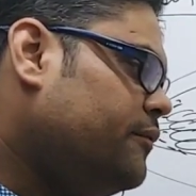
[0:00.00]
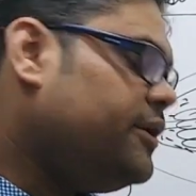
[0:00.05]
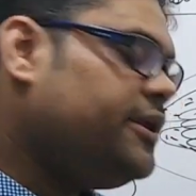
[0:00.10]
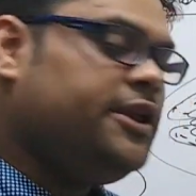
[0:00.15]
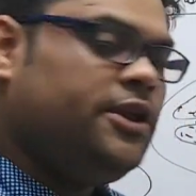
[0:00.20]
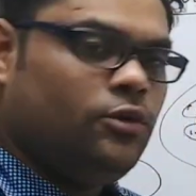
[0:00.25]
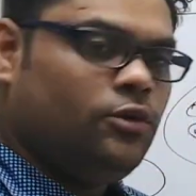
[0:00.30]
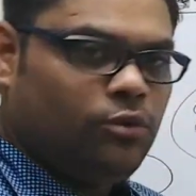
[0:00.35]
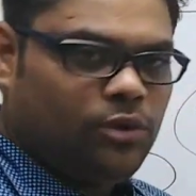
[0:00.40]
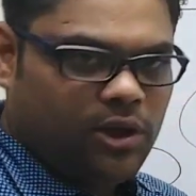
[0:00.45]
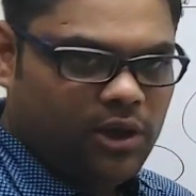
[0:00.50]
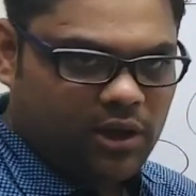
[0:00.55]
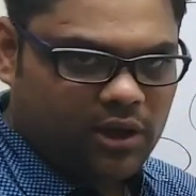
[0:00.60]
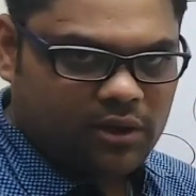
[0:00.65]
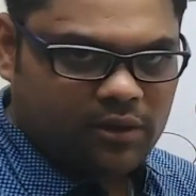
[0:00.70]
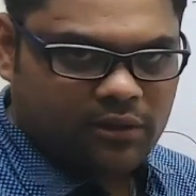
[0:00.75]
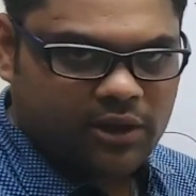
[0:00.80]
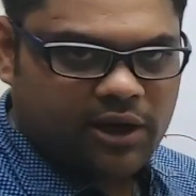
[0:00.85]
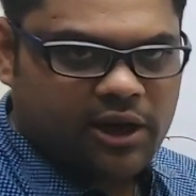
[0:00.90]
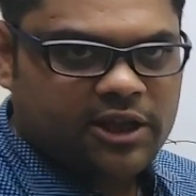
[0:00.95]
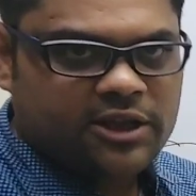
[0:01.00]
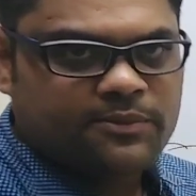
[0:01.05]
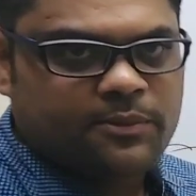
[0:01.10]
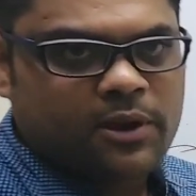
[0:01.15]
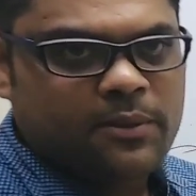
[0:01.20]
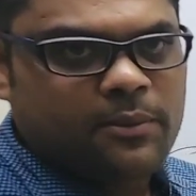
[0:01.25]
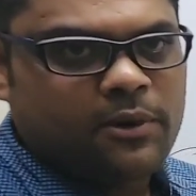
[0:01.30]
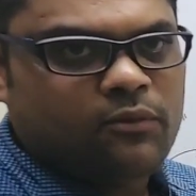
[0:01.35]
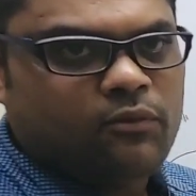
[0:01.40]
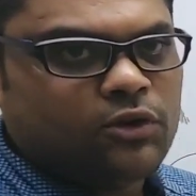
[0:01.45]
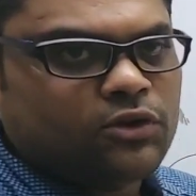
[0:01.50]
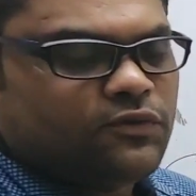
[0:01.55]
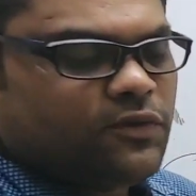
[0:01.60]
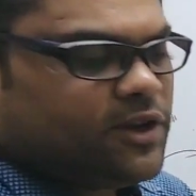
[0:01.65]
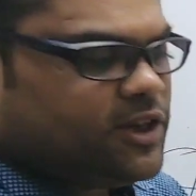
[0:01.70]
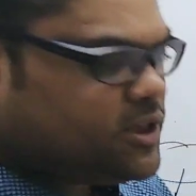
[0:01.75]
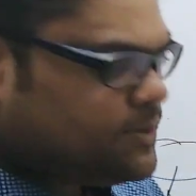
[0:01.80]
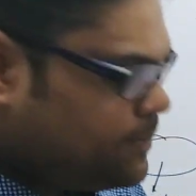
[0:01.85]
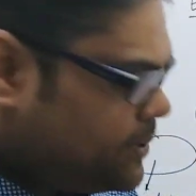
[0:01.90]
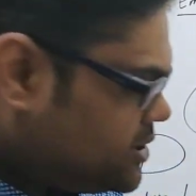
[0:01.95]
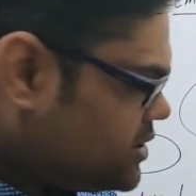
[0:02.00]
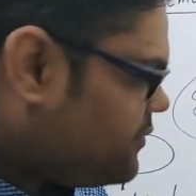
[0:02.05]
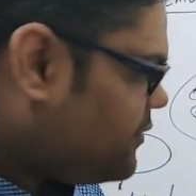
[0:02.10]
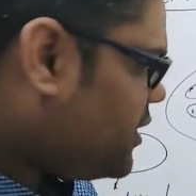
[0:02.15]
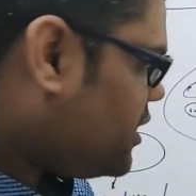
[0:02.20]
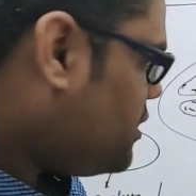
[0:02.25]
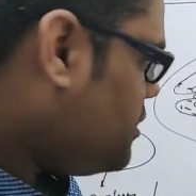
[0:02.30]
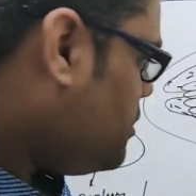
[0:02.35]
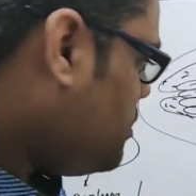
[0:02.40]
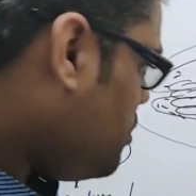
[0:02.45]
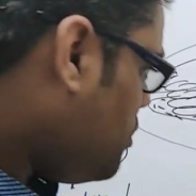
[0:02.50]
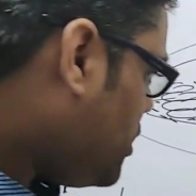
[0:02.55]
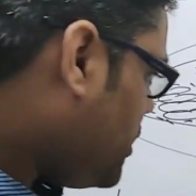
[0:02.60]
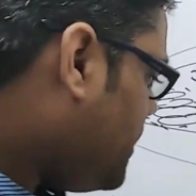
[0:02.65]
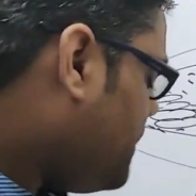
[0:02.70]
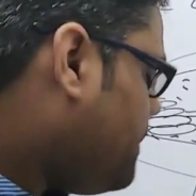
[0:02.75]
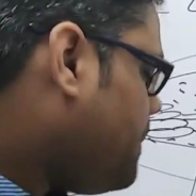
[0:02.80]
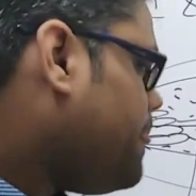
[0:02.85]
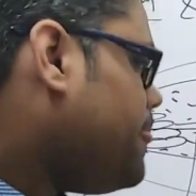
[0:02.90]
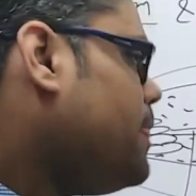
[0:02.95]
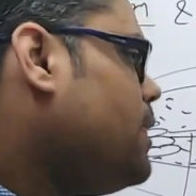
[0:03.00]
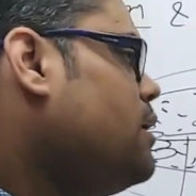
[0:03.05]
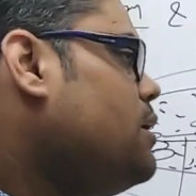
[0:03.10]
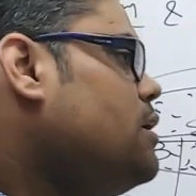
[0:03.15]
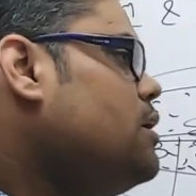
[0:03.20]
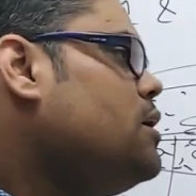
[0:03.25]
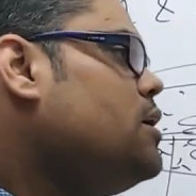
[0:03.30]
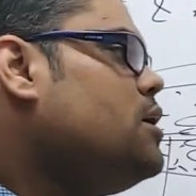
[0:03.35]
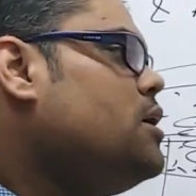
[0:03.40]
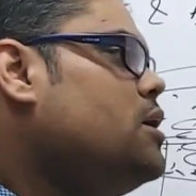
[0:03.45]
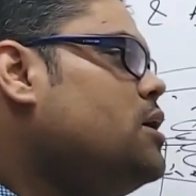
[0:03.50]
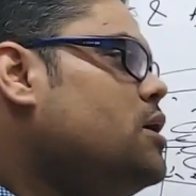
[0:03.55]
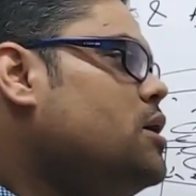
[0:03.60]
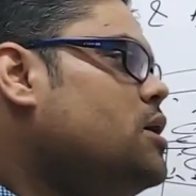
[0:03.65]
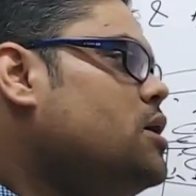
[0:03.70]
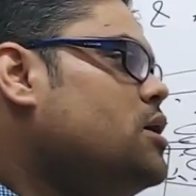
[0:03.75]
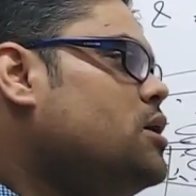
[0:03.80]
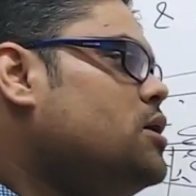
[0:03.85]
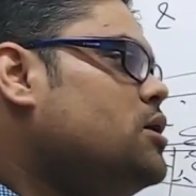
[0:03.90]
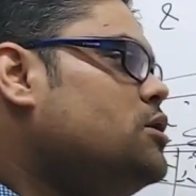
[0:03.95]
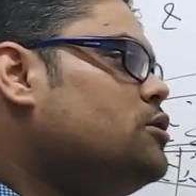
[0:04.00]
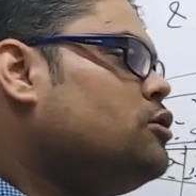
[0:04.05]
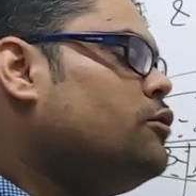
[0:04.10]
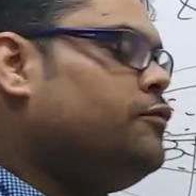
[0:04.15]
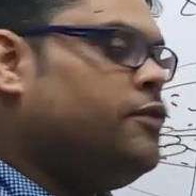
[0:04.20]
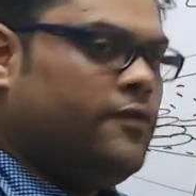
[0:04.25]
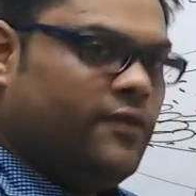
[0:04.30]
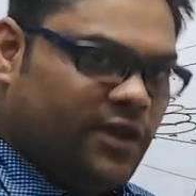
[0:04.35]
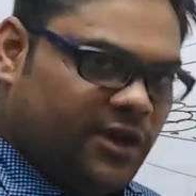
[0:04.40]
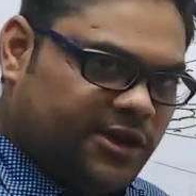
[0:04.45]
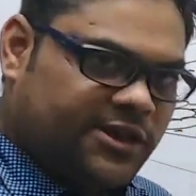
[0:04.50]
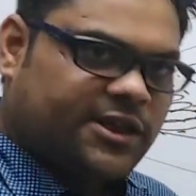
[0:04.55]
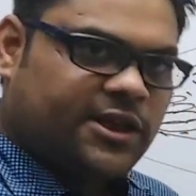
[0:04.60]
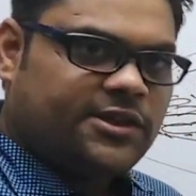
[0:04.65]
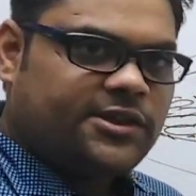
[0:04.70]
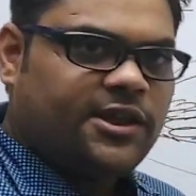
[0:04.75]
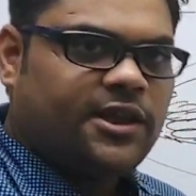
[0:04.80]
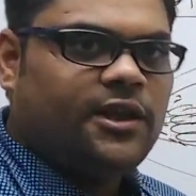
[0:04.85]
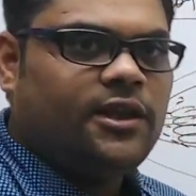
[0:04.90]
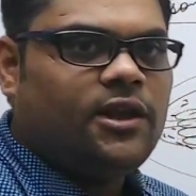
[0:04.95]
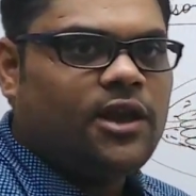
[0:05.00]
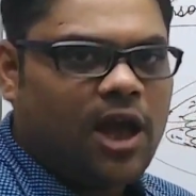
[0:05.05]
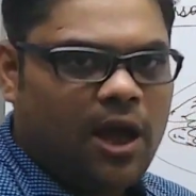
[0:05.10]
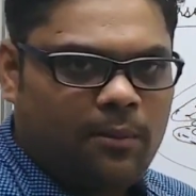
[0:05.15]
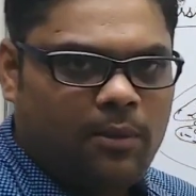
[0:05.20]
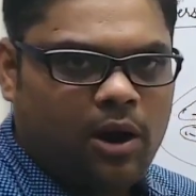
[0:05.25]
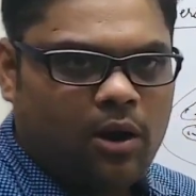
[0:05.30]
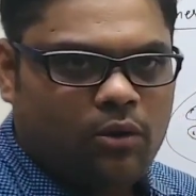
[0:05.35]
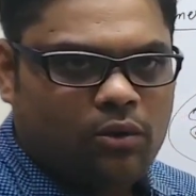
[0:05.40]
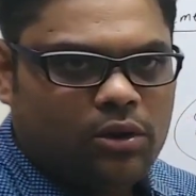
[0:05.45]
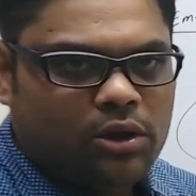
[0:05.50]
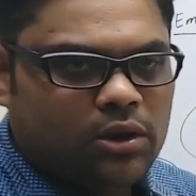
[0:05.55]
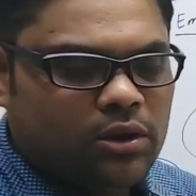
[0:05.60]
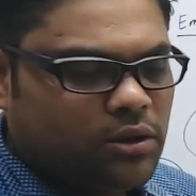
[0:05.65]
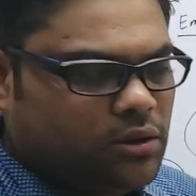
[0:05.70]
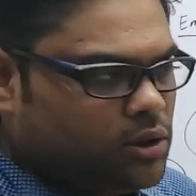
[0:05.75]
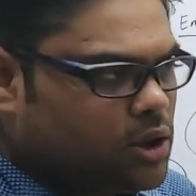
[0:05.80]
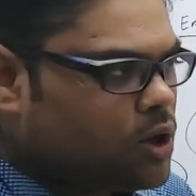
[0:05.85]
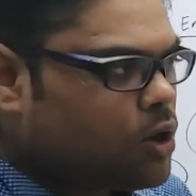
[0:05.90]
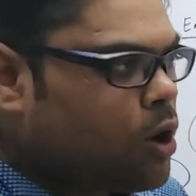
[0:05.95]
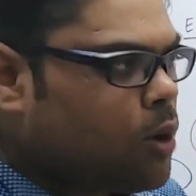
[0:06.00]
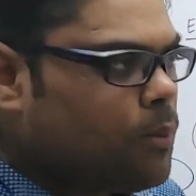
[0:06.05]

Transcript: very unique. That experiment was very specific. Okay, so we will discussing about the